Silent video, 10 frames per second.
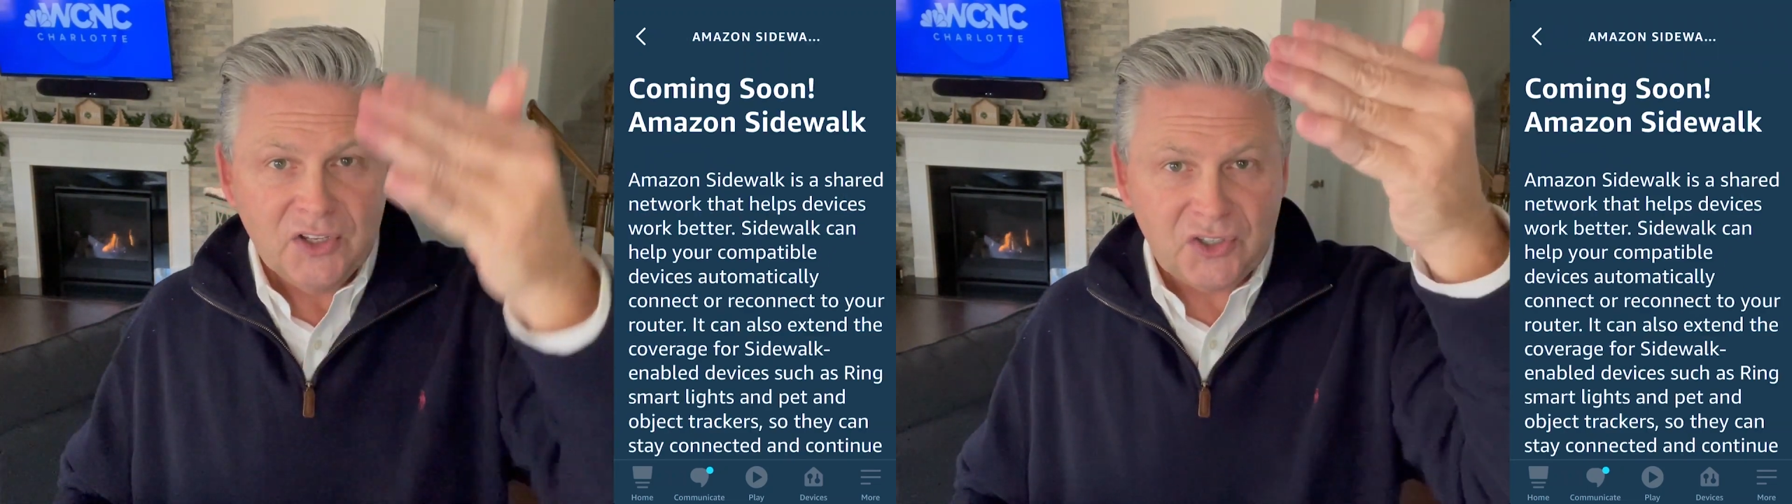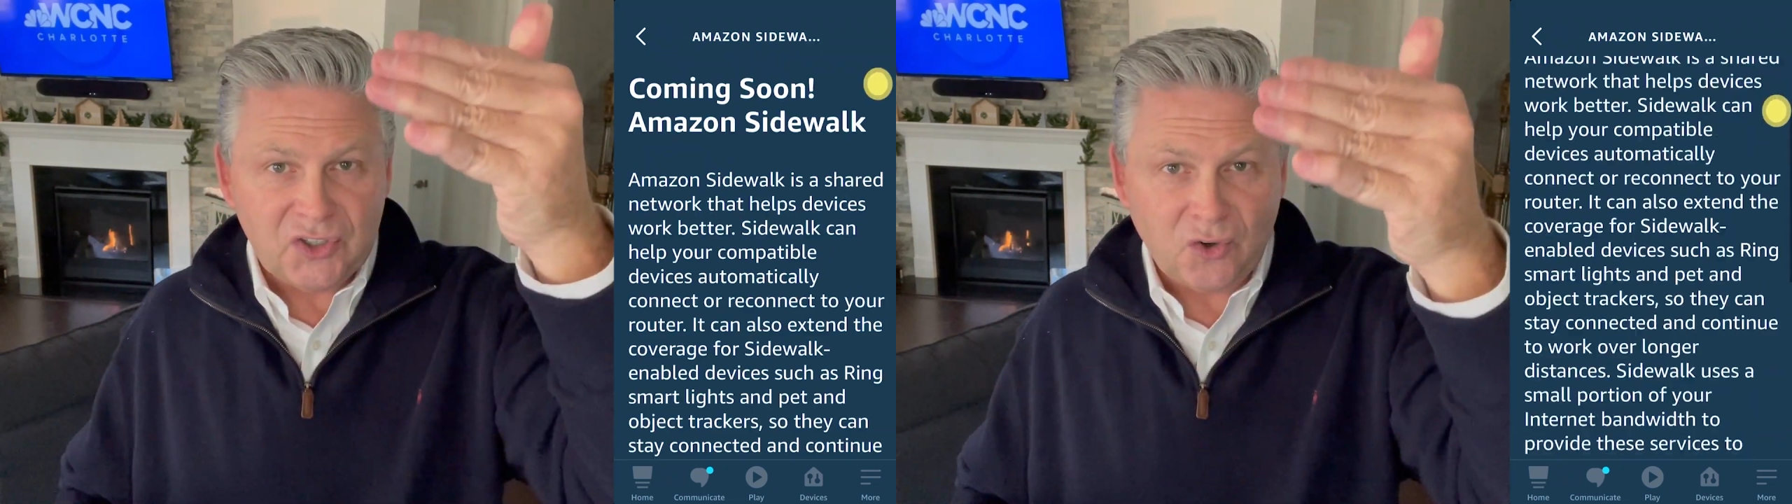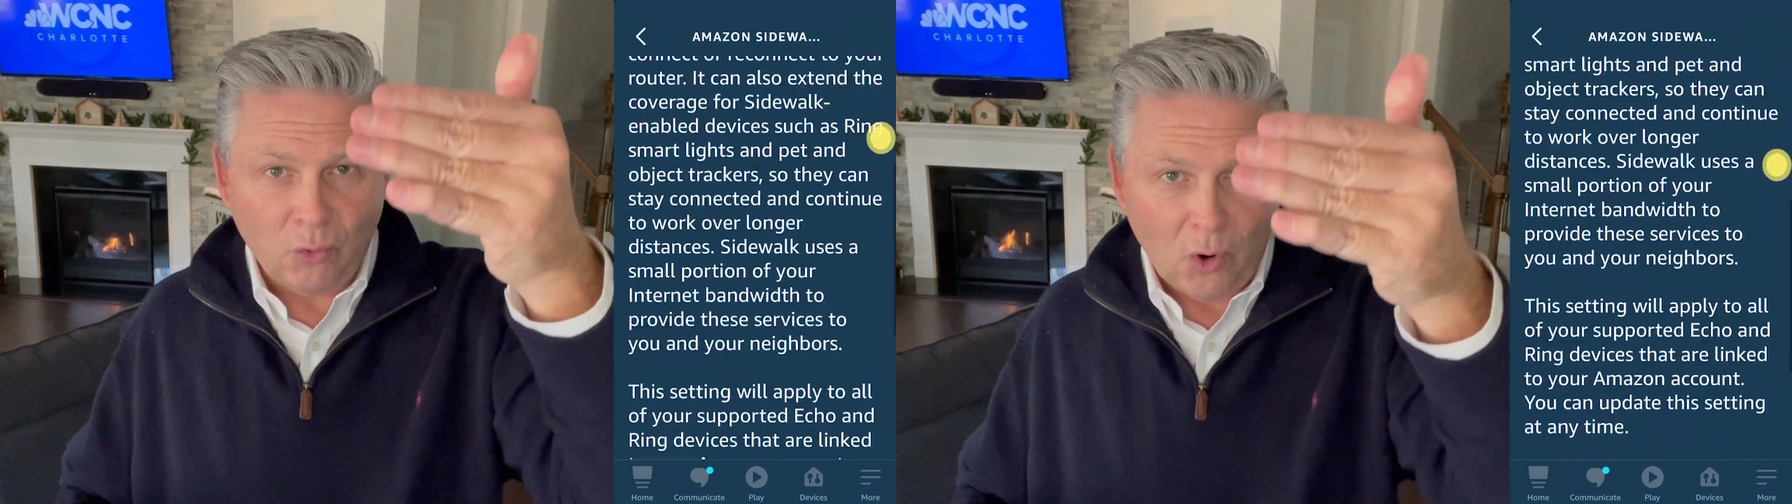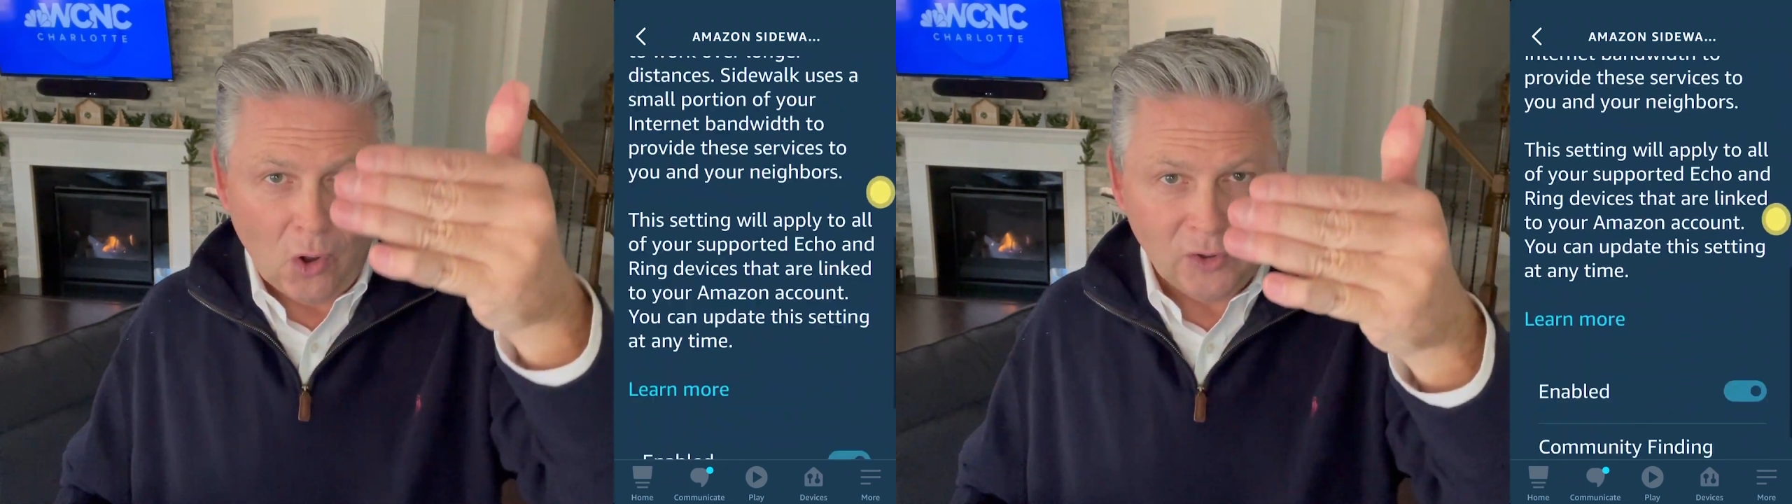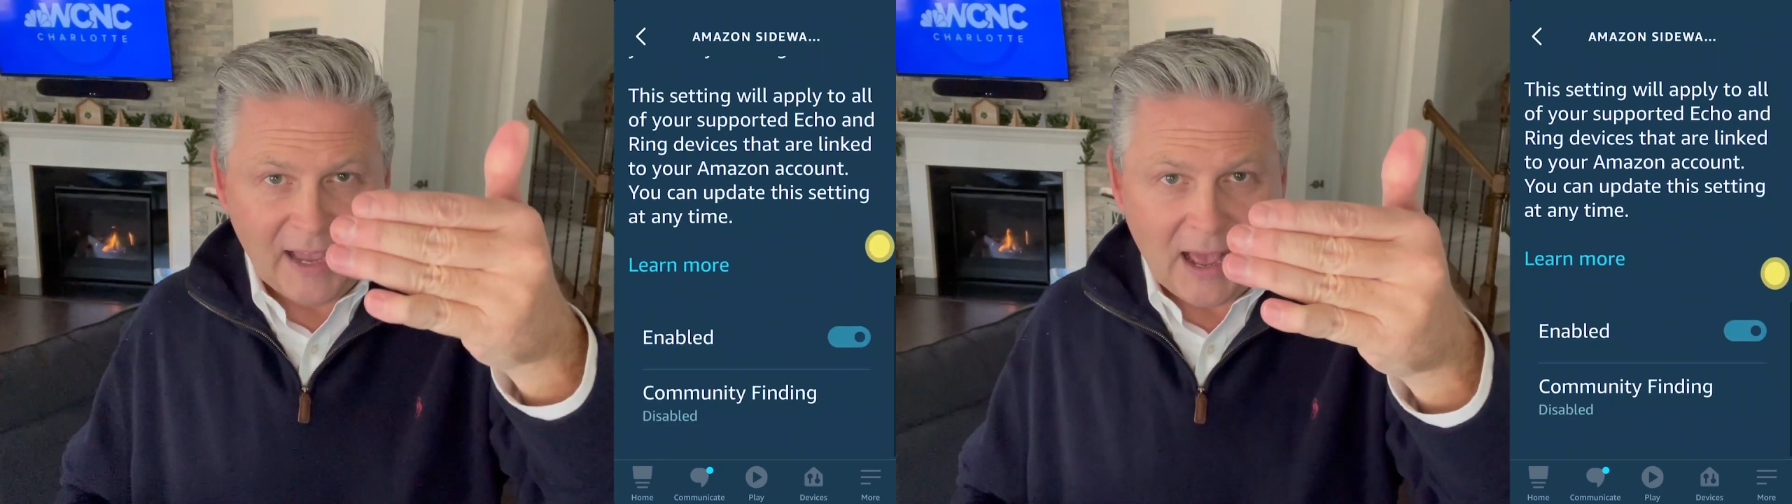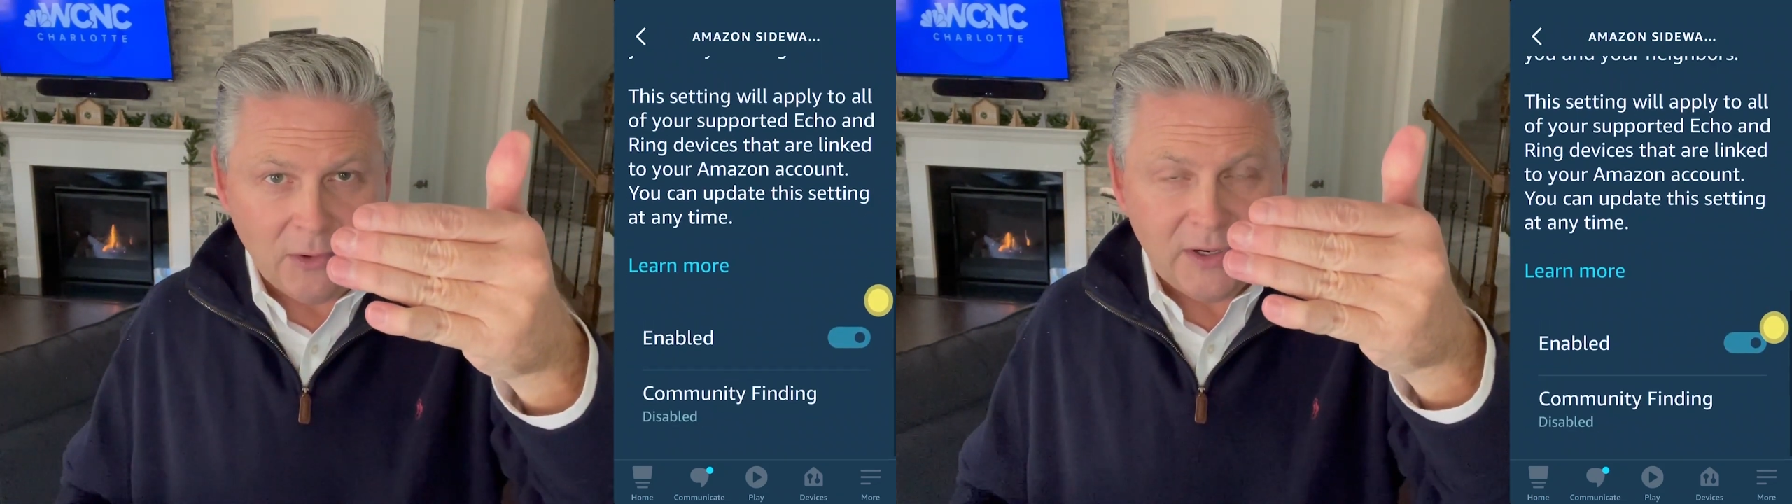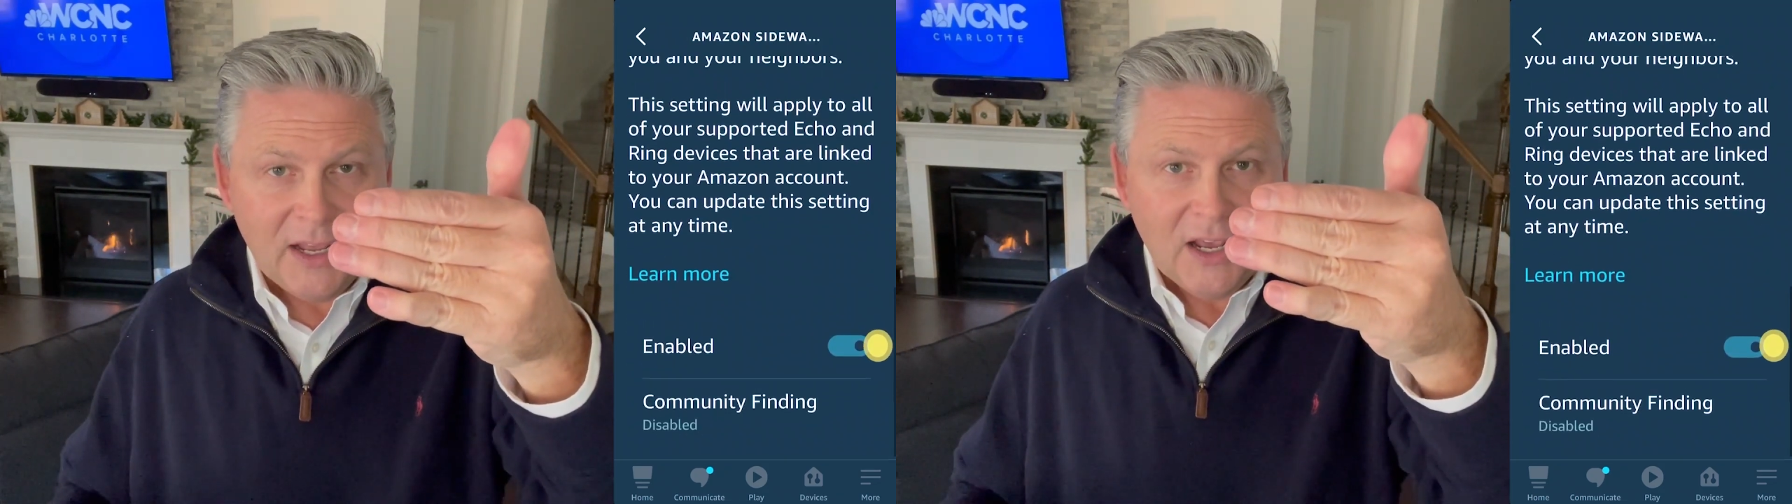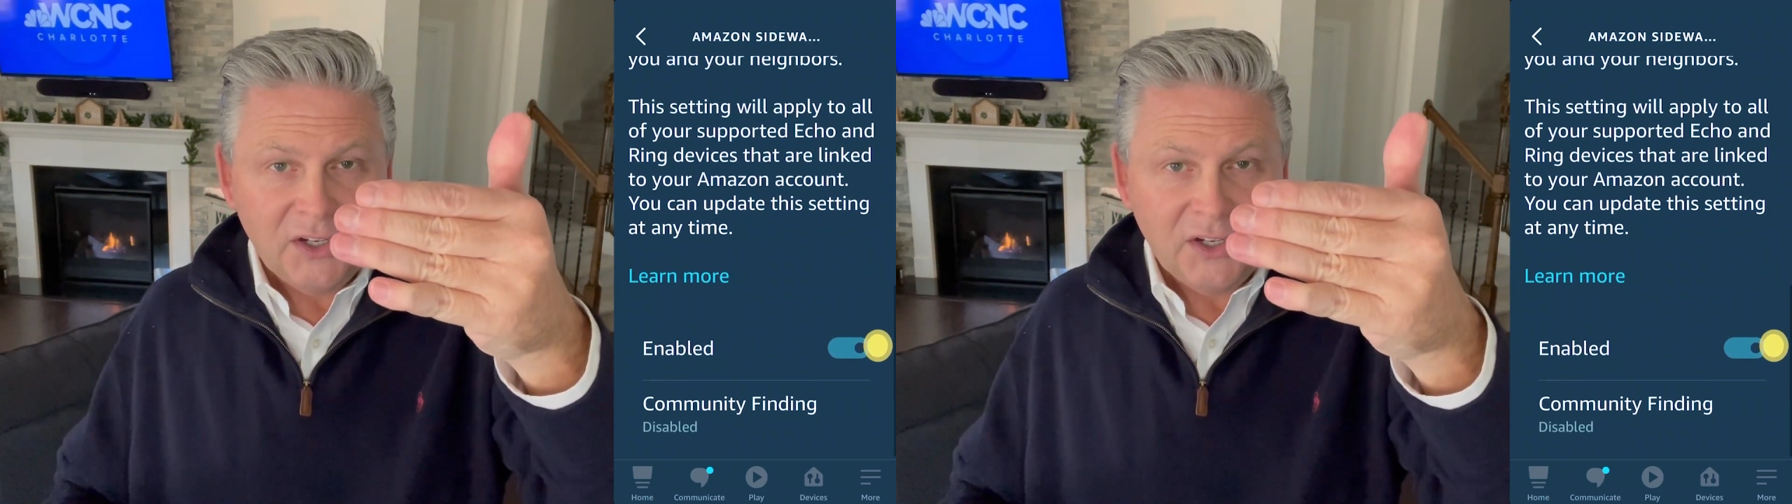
scroll down